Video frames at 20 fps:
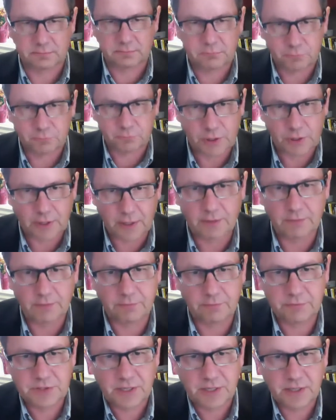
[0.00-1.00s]
run out
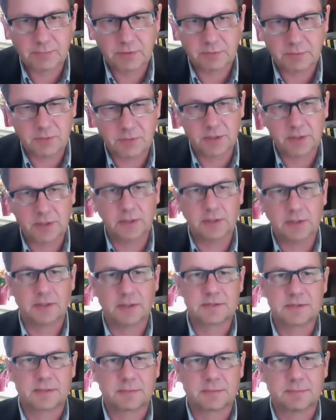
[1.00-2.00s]
of time and money at
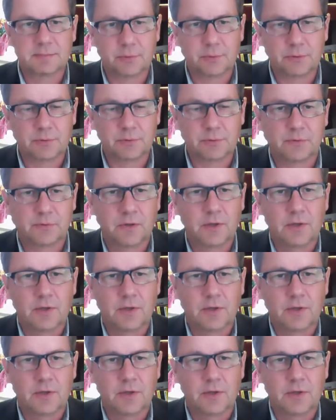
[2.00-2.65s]
some point.